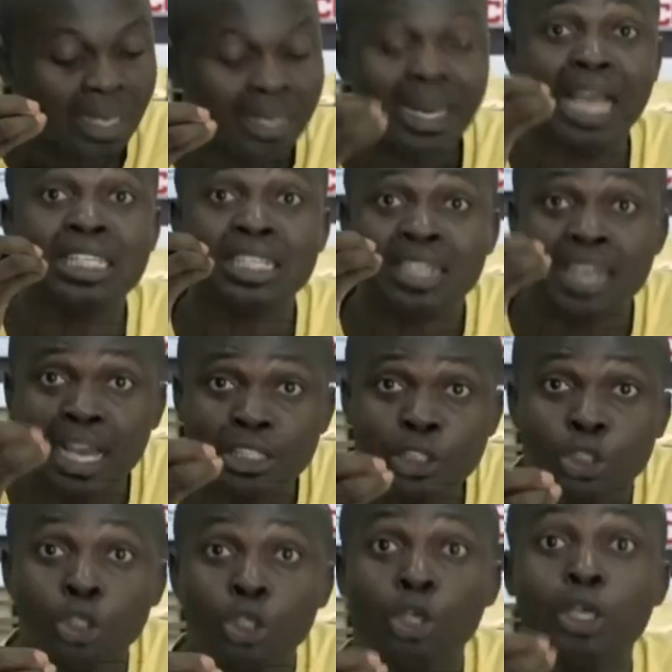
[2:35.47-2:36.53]

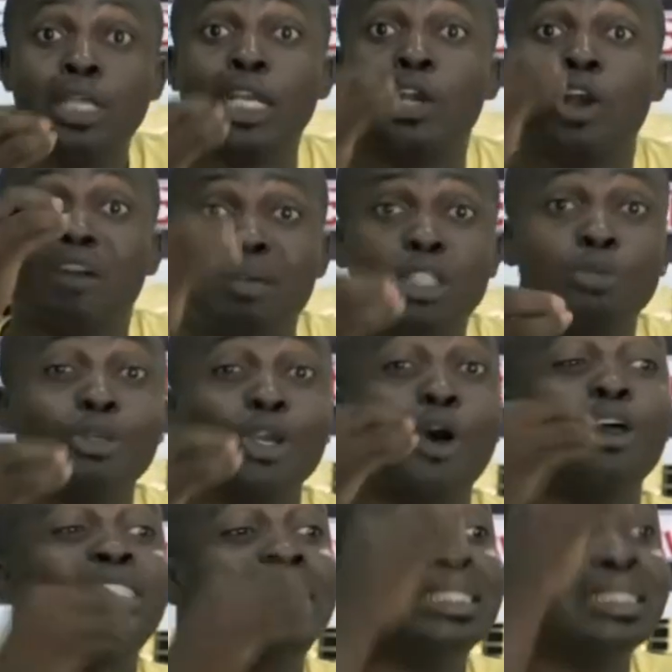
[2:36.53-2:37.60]
Nigerians, the government should be
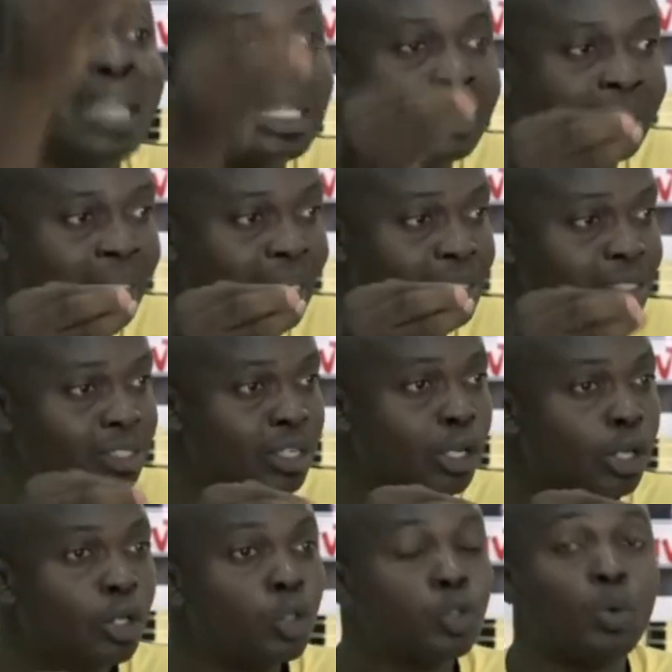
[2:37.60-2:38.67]
urging Nigerians
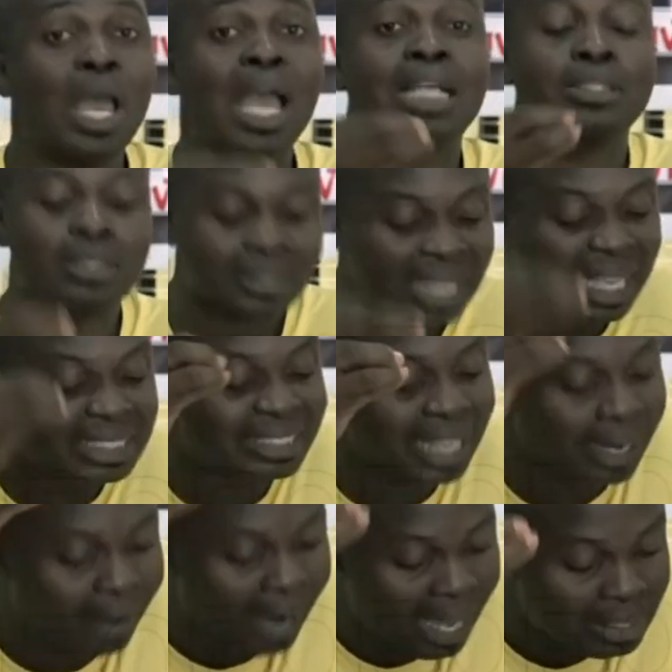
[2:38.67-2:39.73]
to exercise
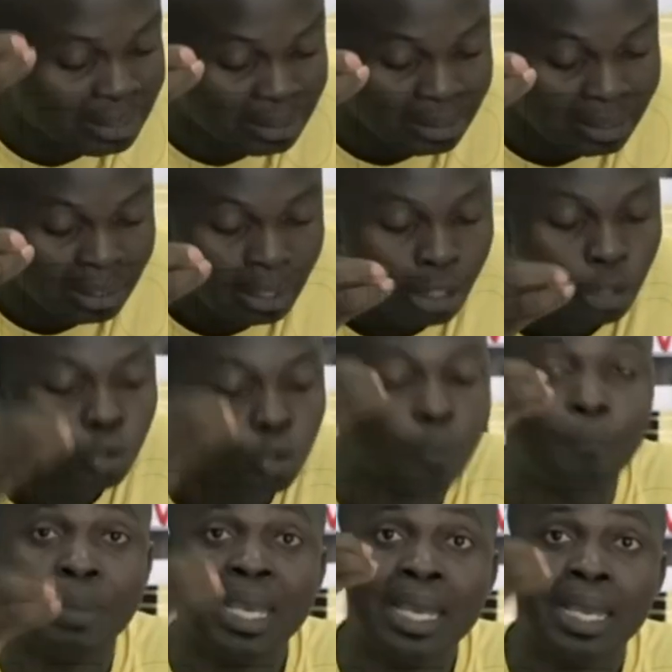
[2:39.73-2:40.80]
their rights to
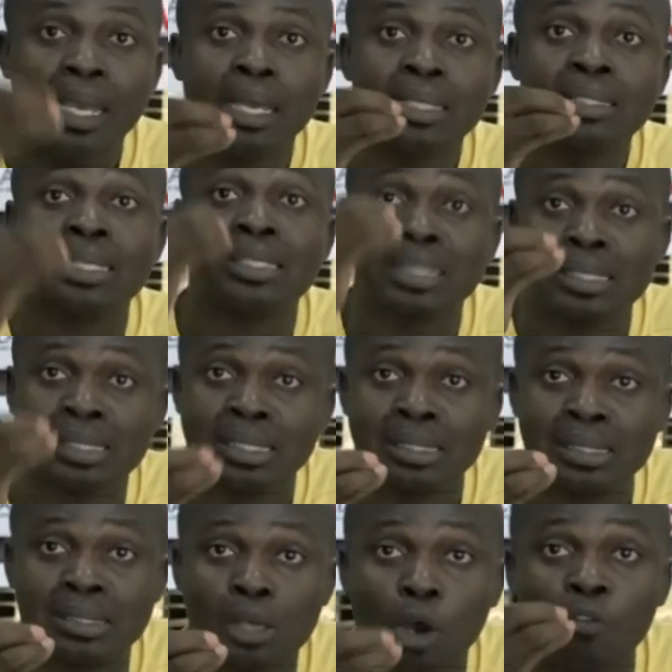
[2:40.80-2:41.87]
be
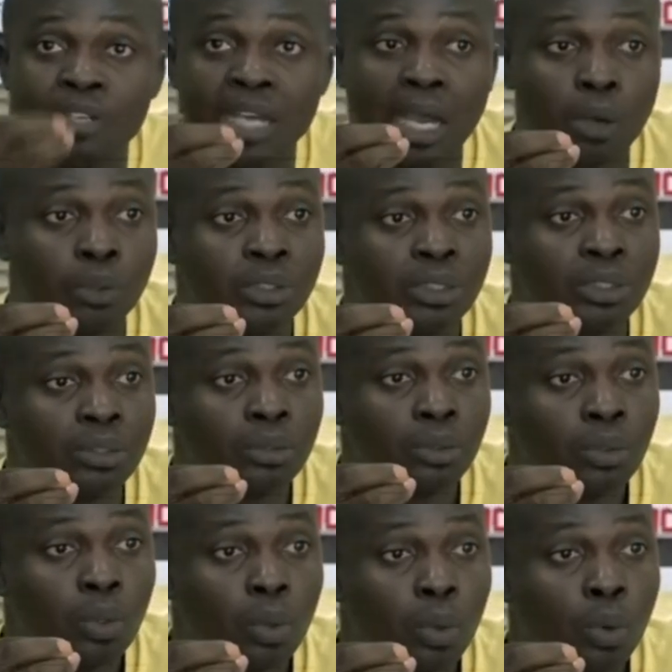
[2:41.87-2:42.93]
citizens of their country,
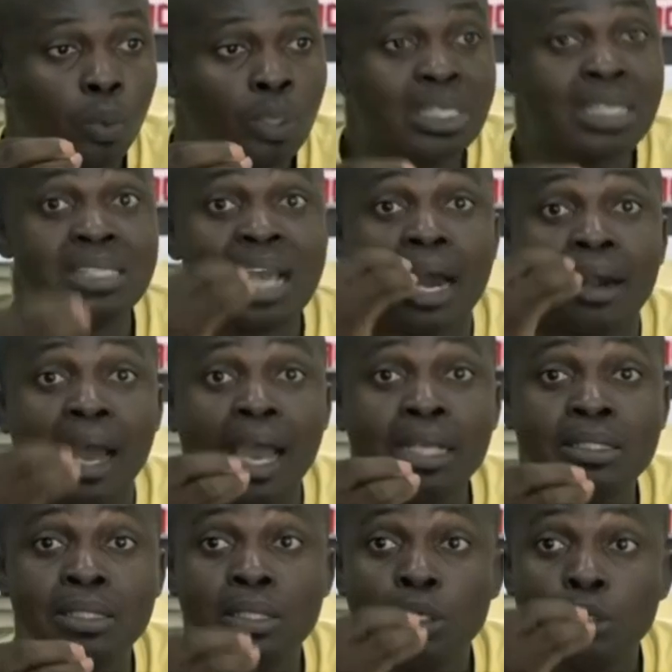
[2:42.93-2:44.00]
which is their
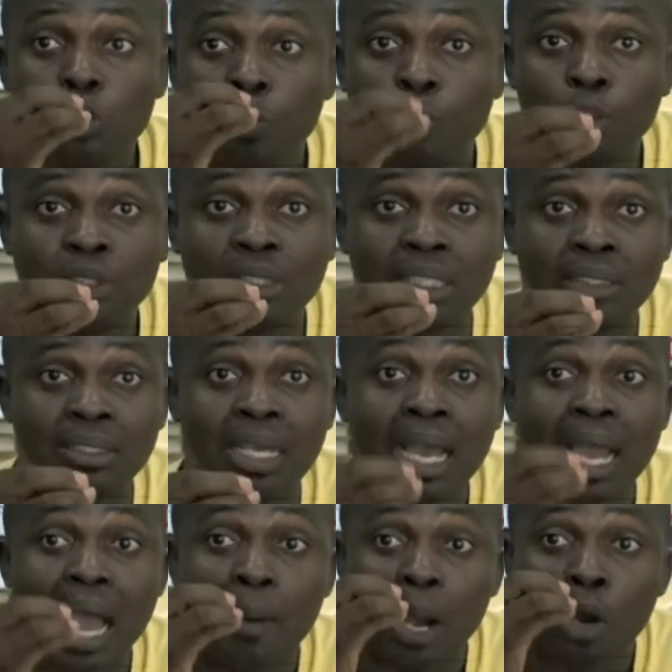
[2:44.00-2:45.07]
right to protest.
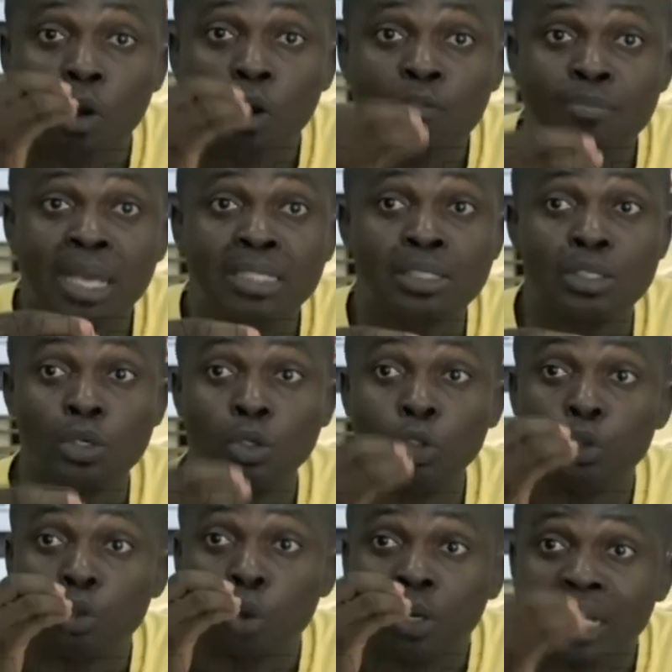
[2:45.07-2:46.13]
Our government
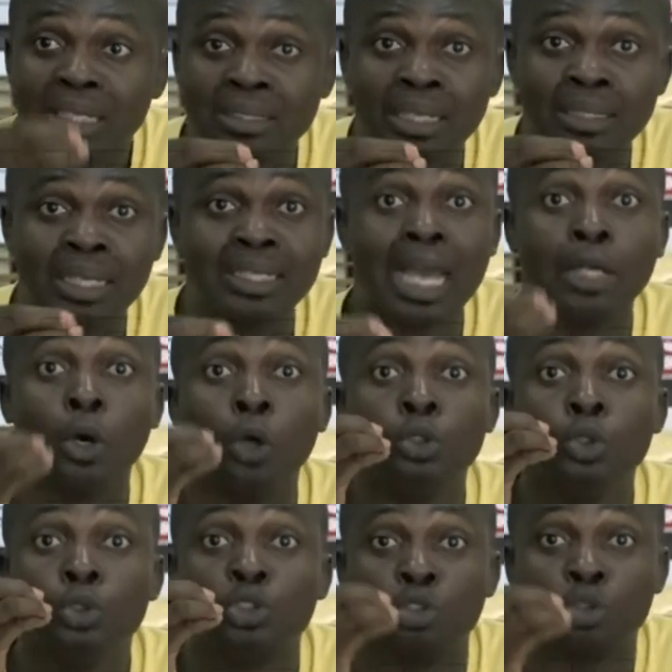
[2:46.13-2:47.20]
should understand that an
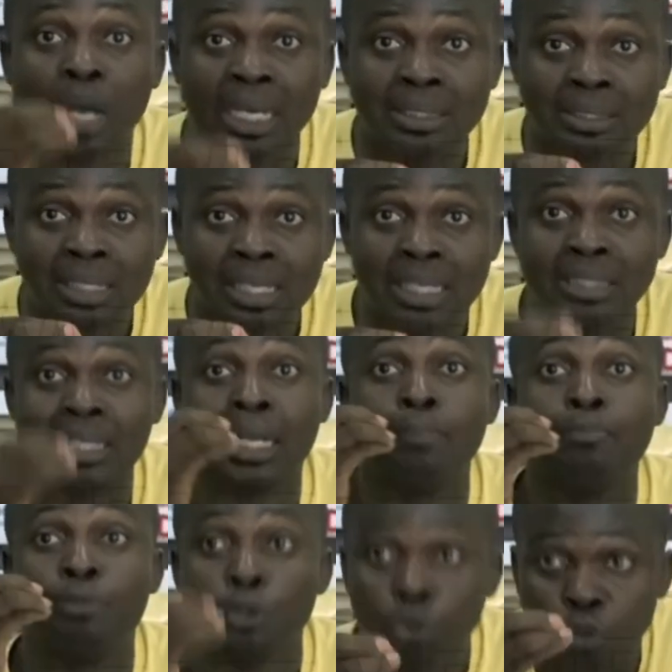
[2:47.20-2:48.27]
unused right is an
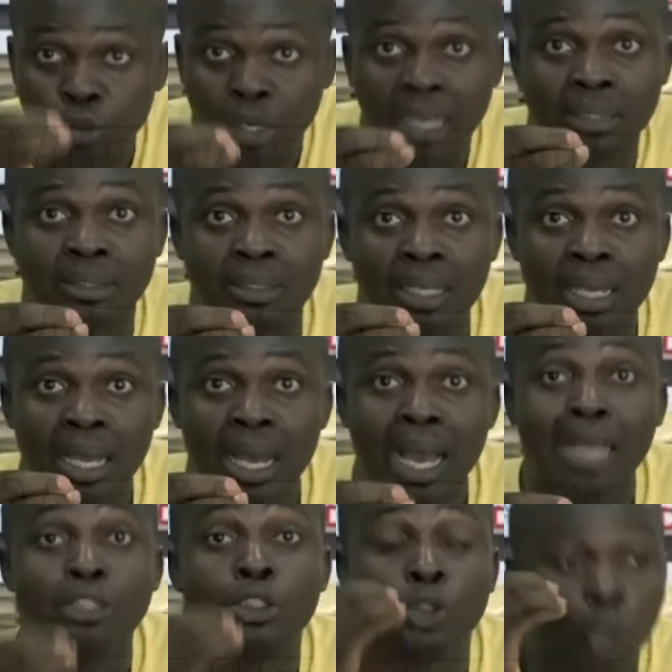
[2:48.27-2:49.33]
abused right.
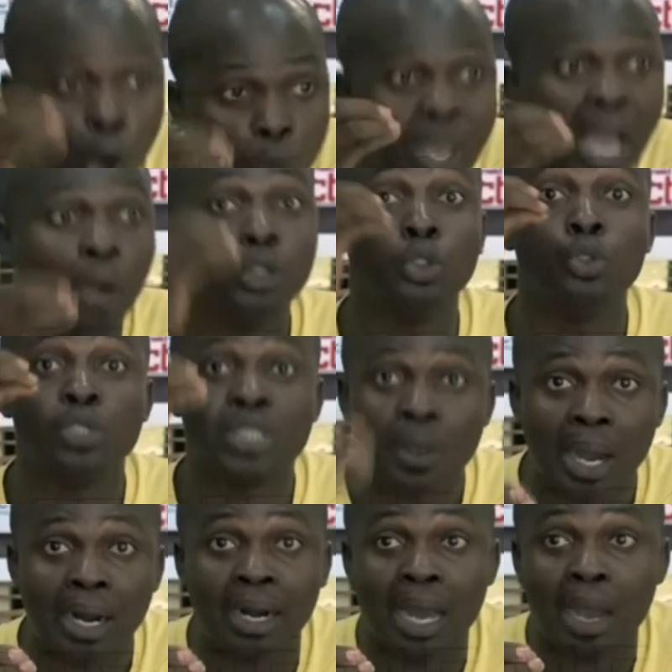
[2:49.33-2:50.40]
And so we are going to use
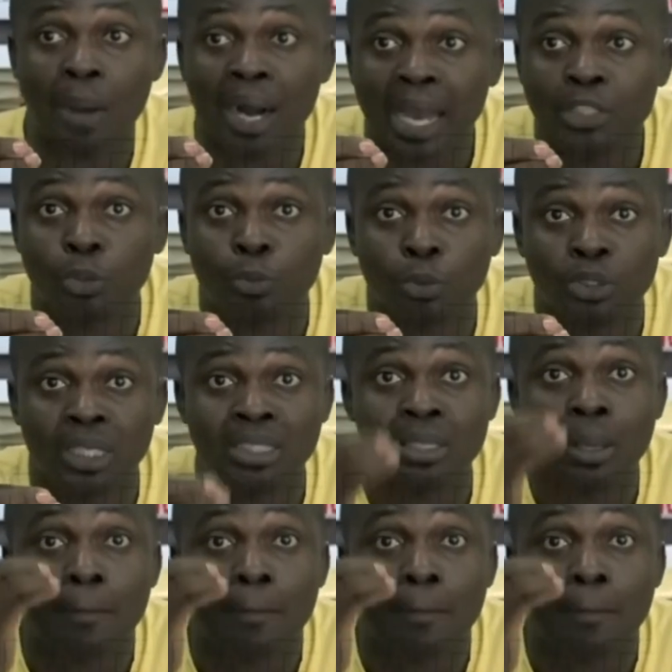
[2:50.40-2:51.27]
our right to protest